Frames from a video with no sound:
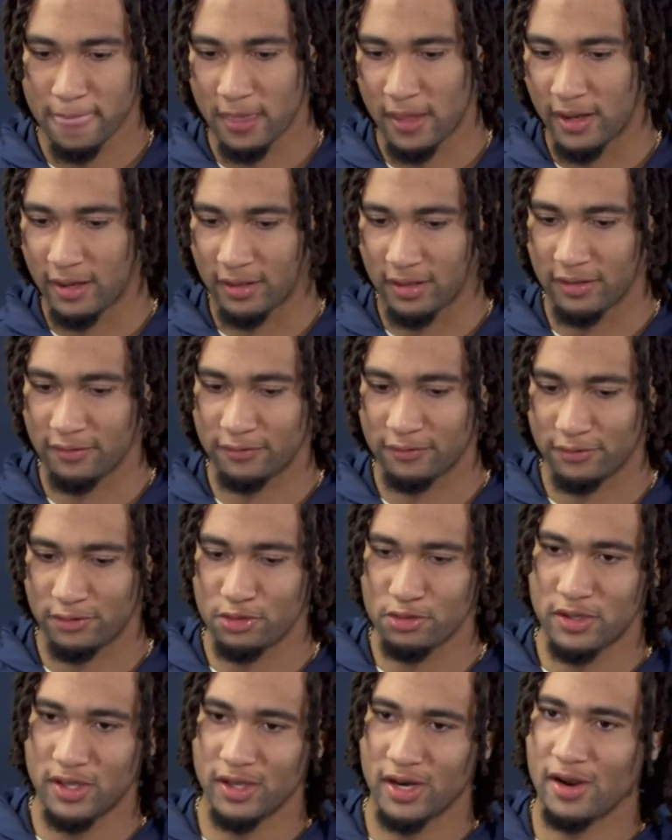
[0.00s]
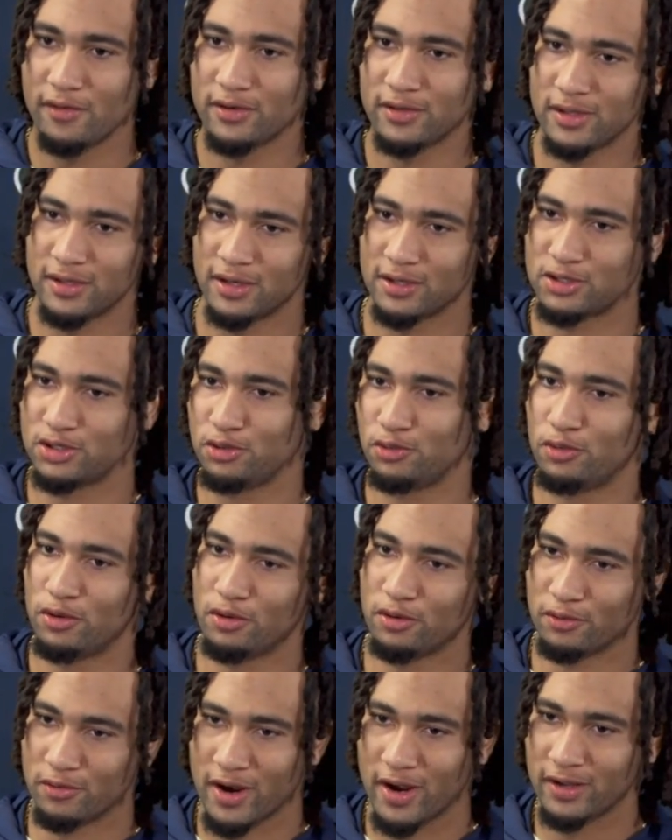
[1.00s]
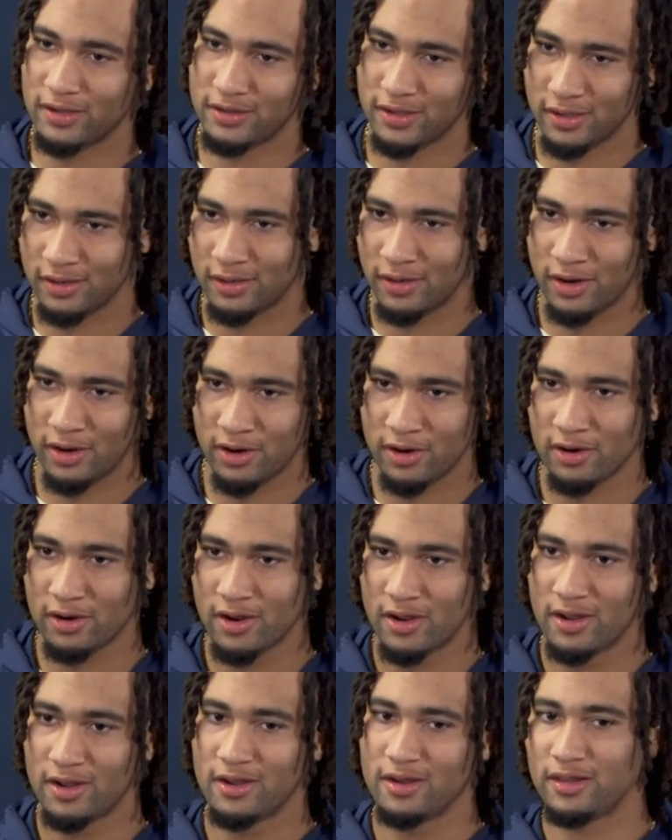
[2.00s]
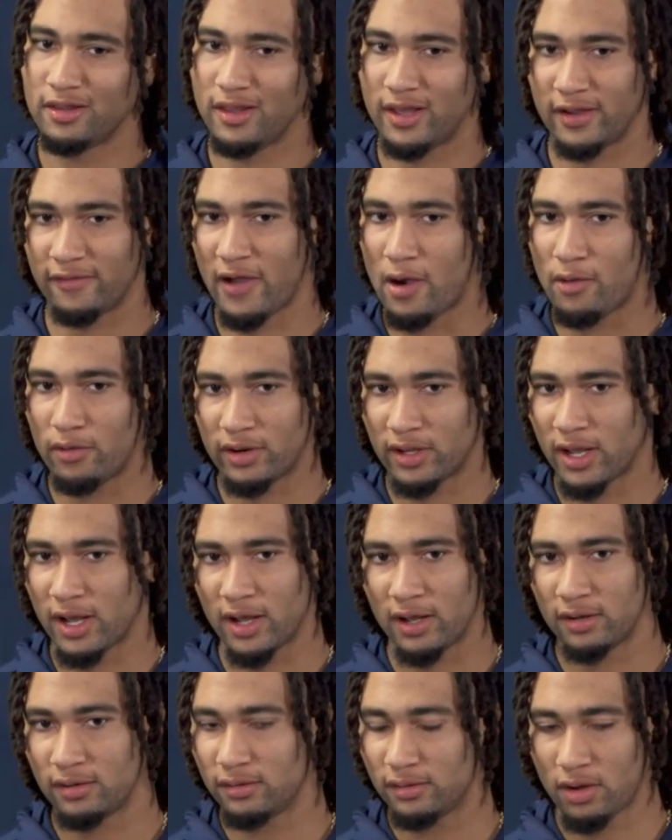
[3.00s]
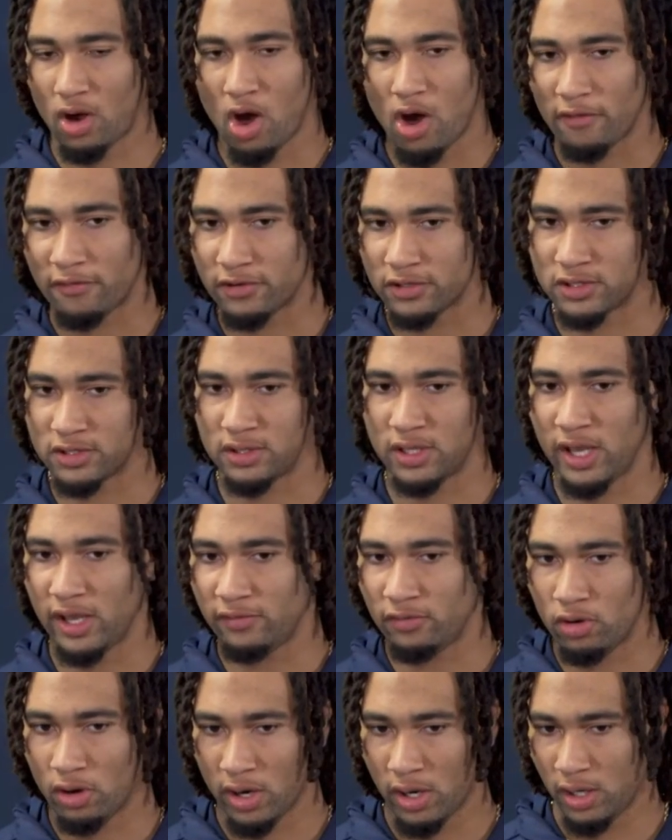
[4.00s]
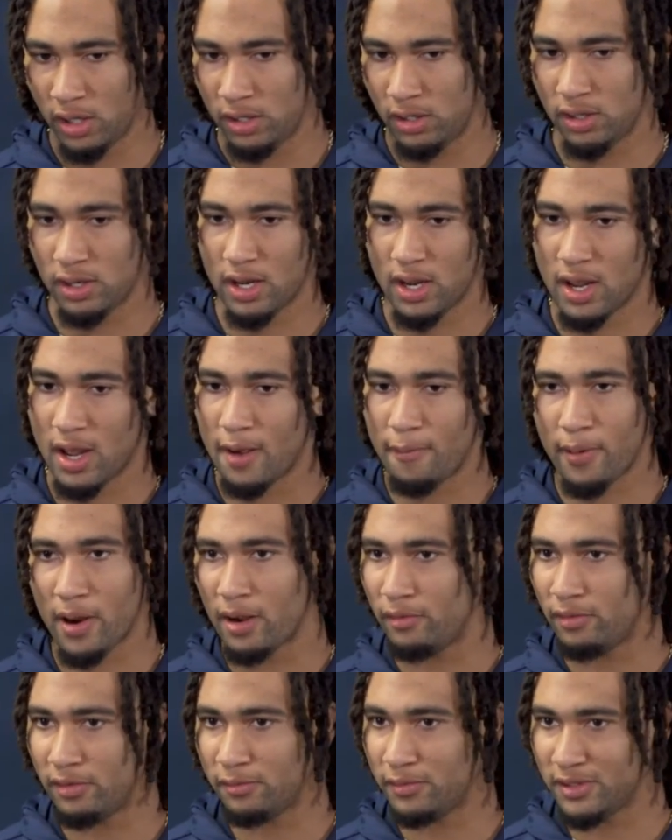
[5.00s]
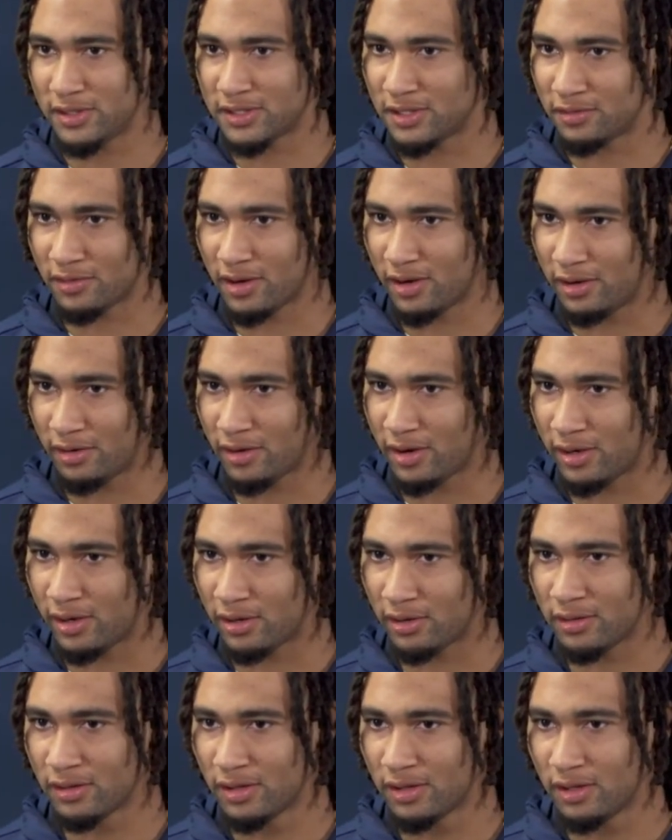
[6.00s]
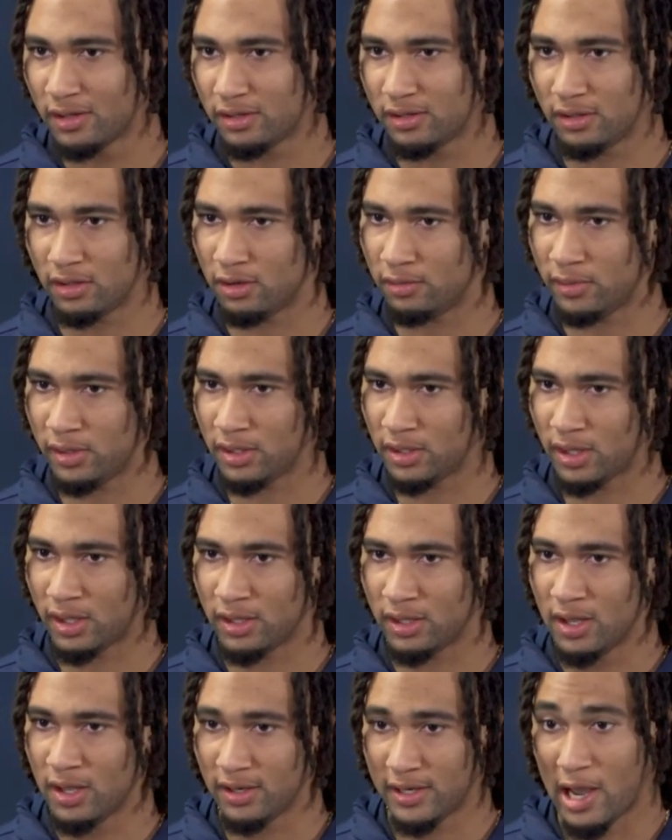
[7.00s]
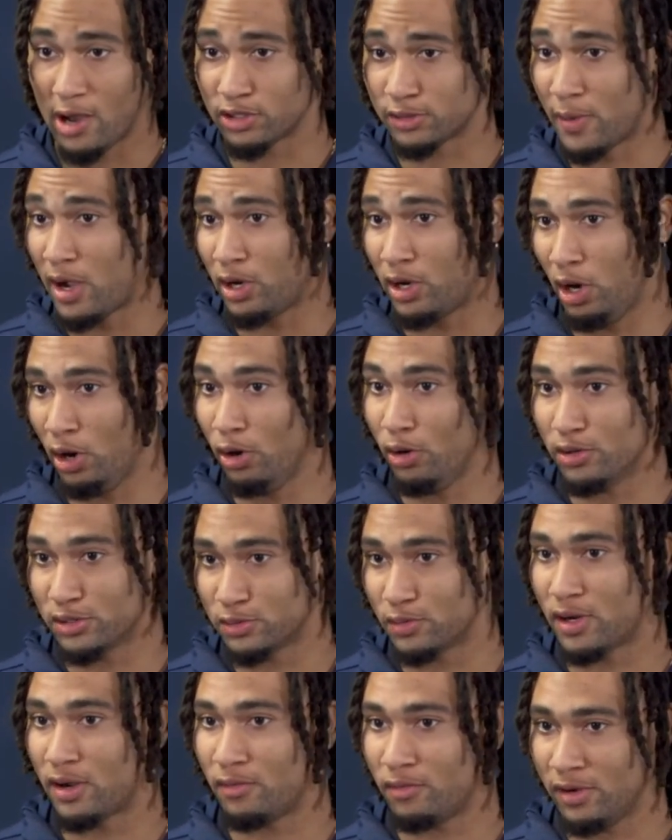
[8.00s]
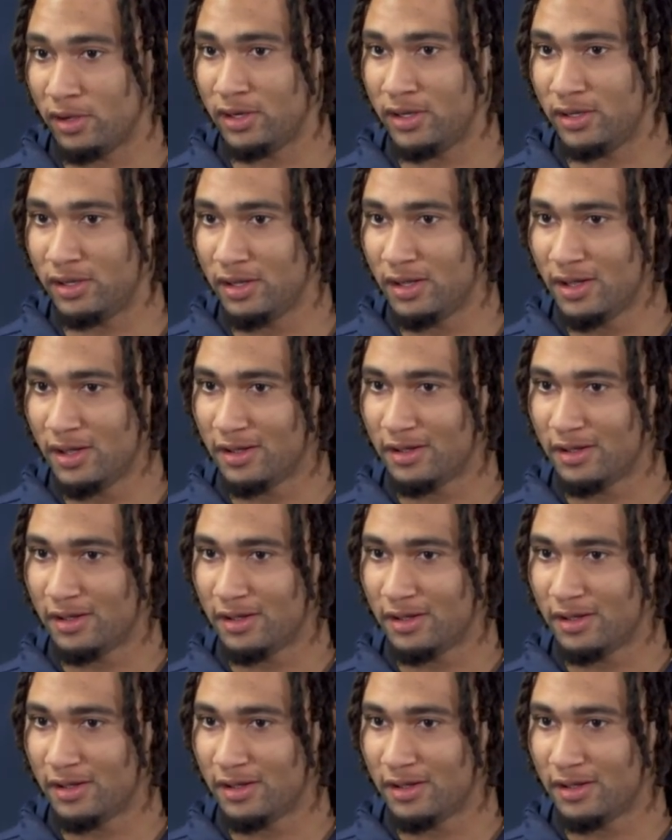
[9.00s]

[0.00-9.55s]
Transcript: Like, if you get everything that you want right then and there, like, if I would have got offers in eighth grade, I probably wouldn't be sitting right here right now. You know what I mean? Like, that was my goal. It's what I wanted.